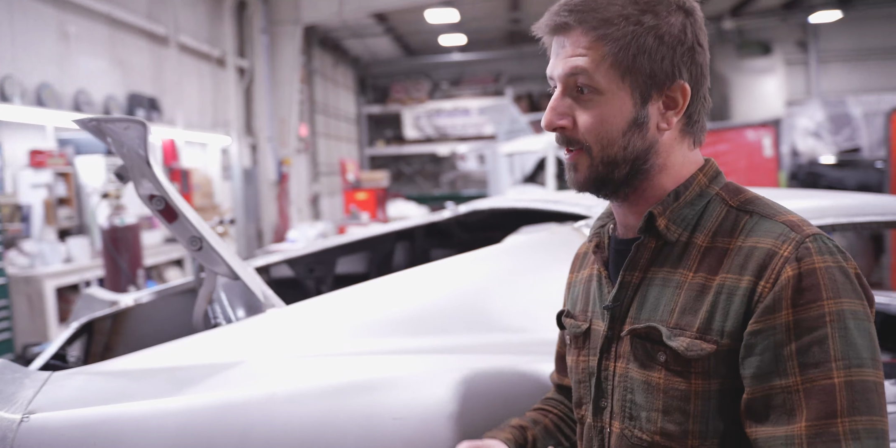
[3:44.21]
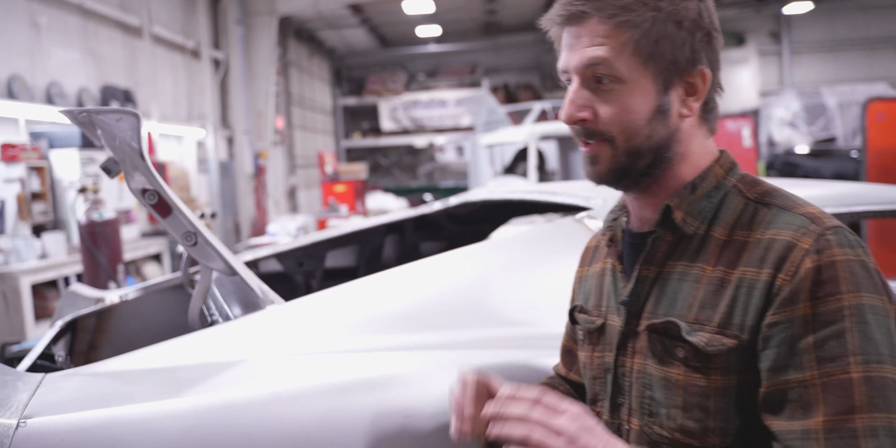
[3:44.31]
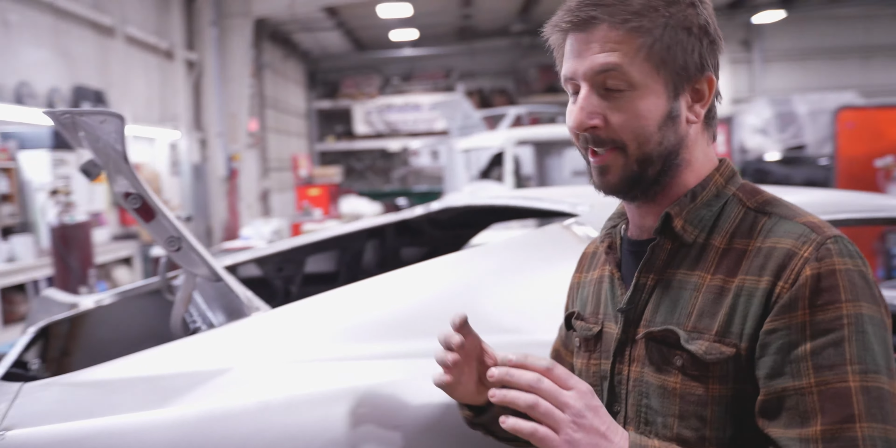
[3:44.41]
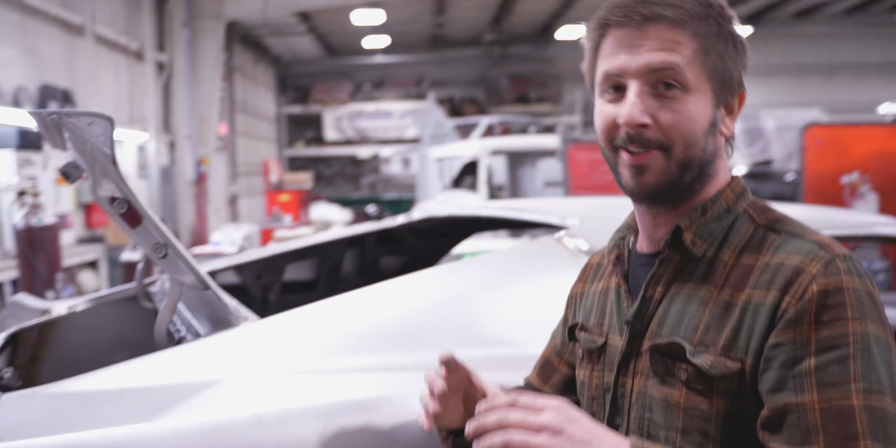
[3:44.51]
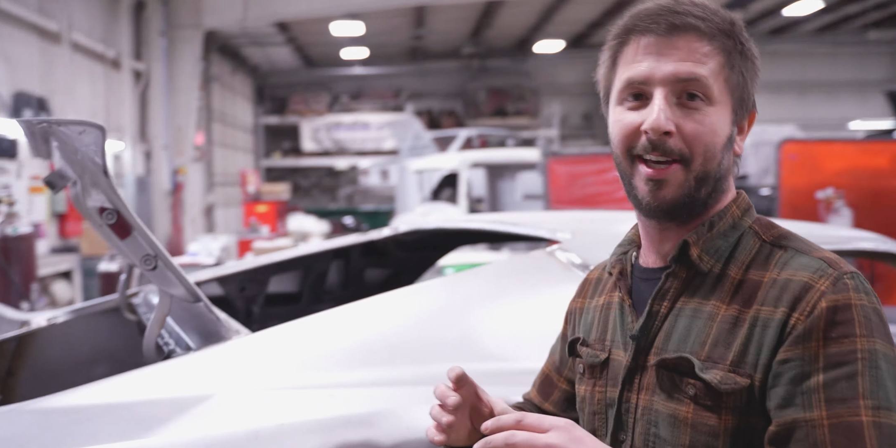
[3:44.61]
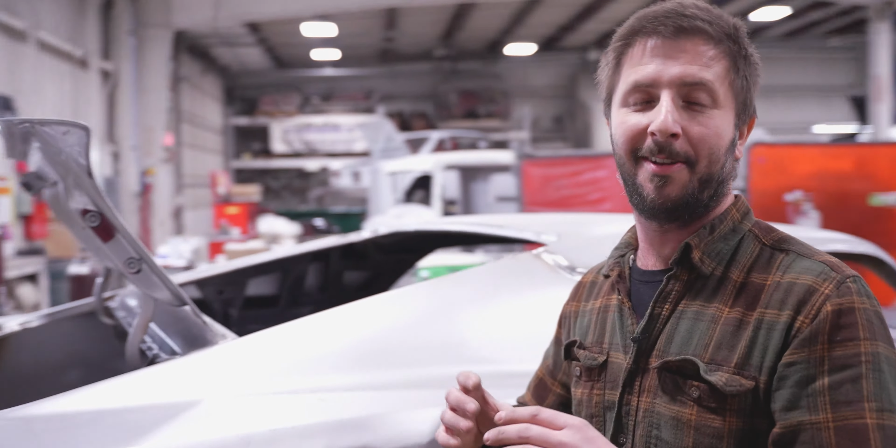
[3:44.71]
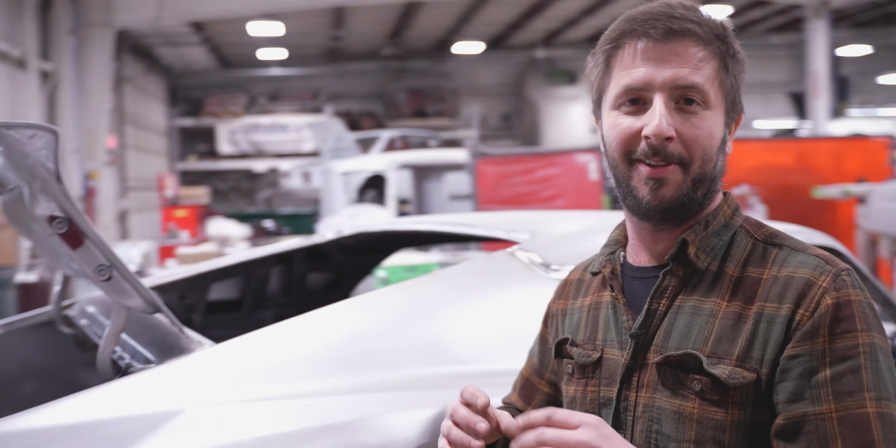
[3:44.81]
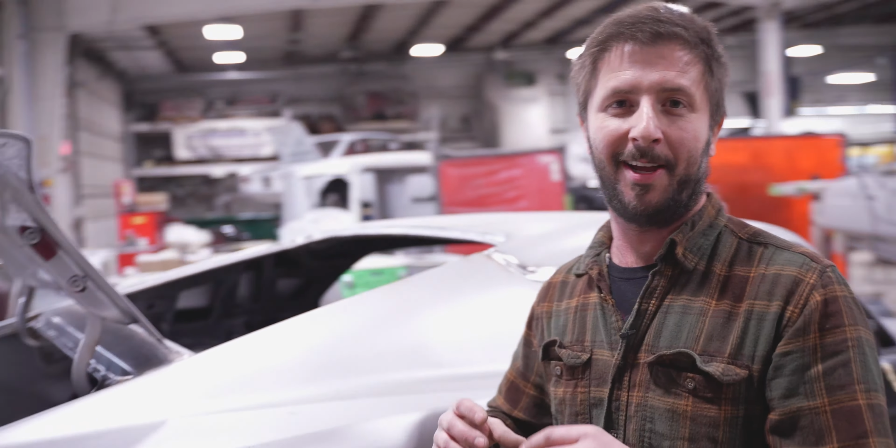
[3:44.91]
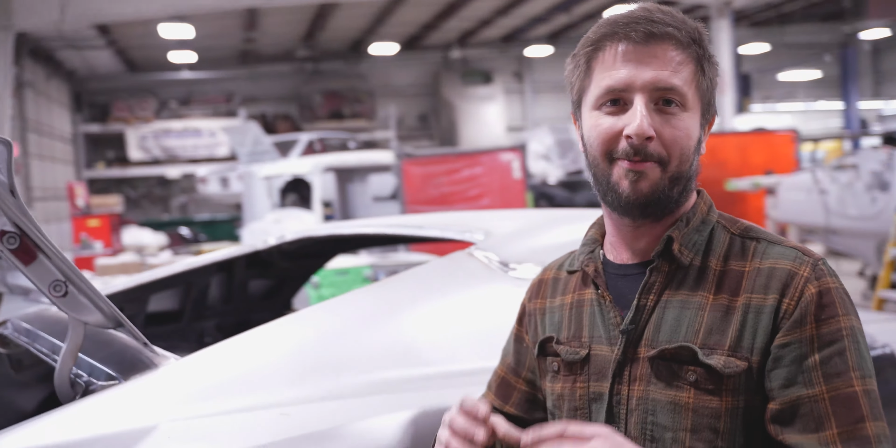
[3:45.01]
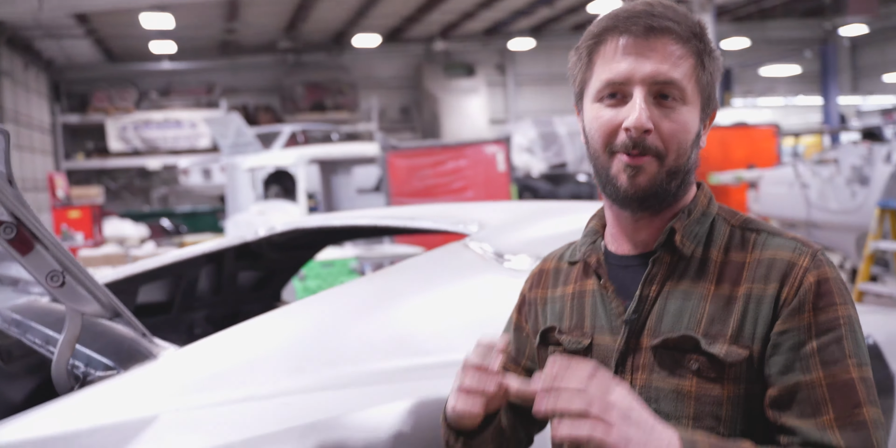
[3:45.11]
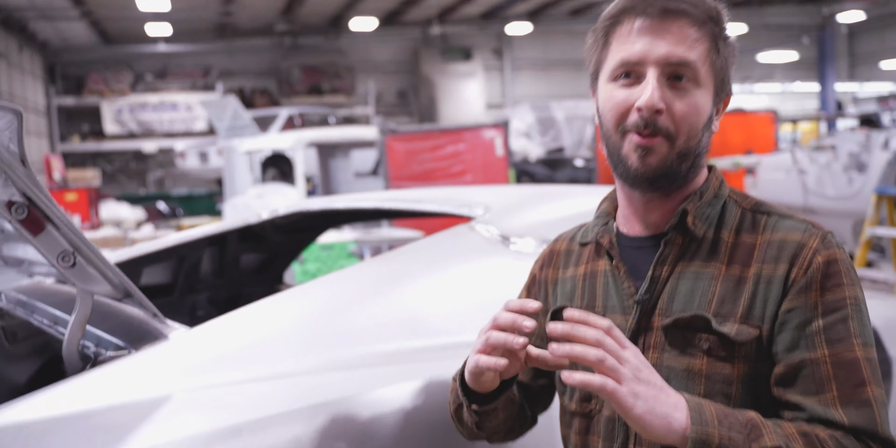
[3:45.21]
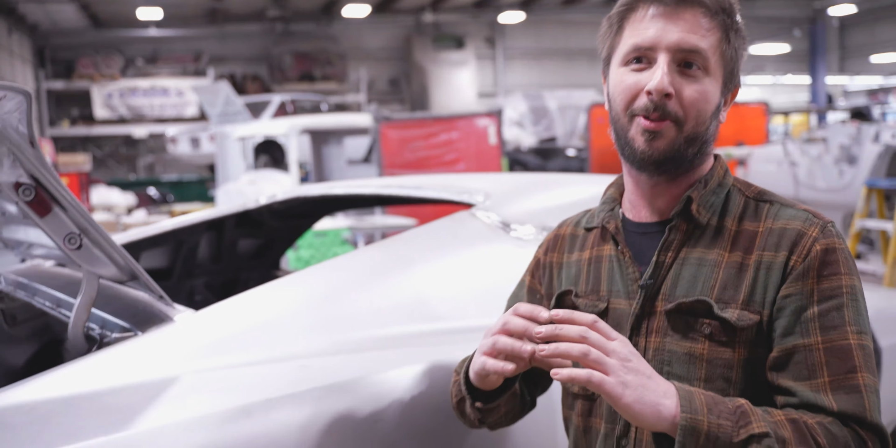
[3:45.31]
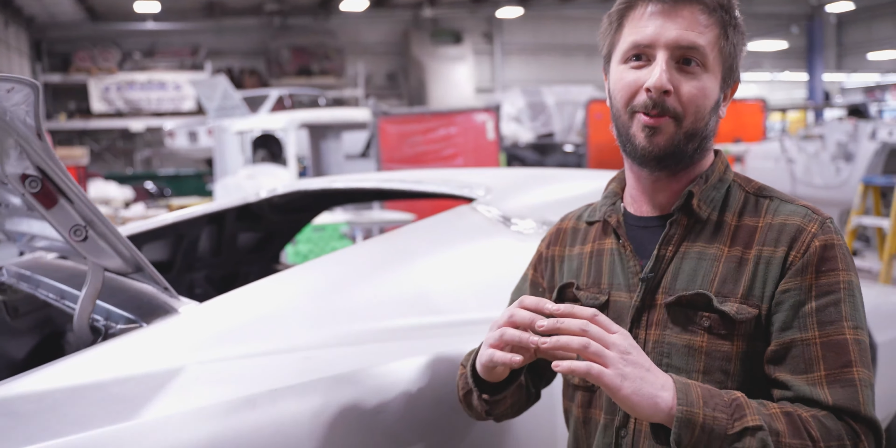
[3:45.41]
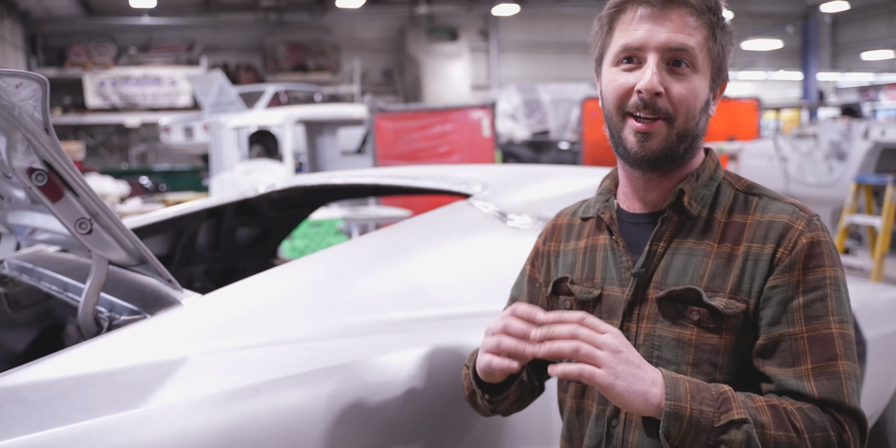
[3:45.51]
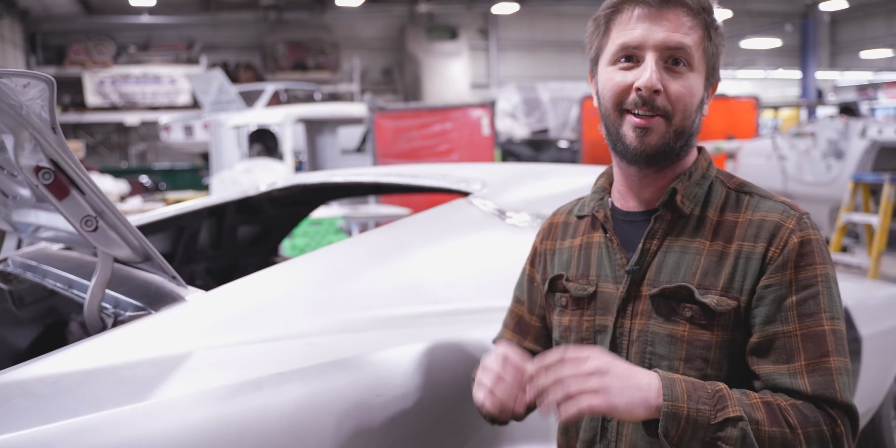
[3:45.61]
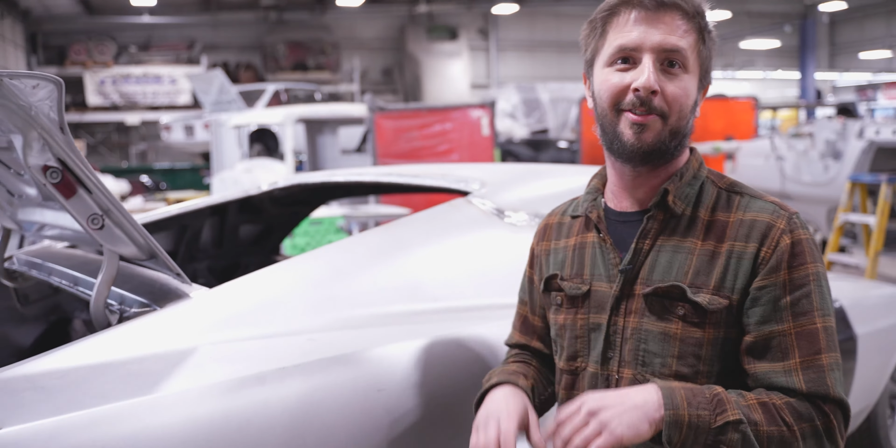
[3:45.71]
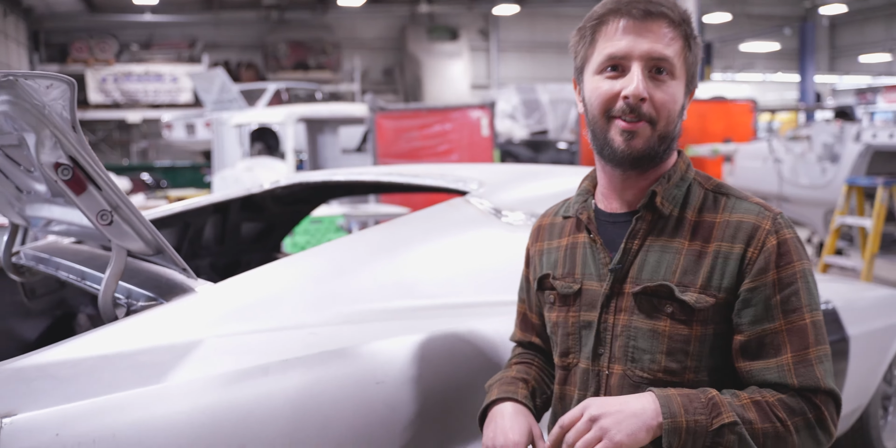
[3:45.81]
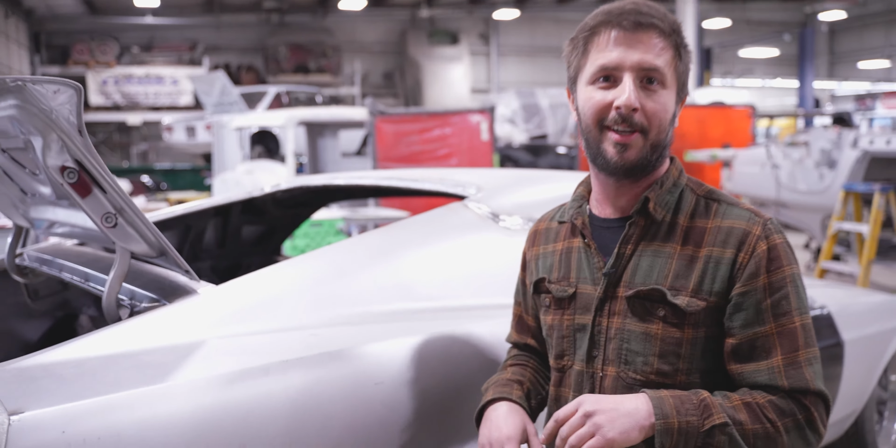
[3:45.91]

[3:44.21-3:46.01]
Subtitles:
this thing's getting like full 3-inch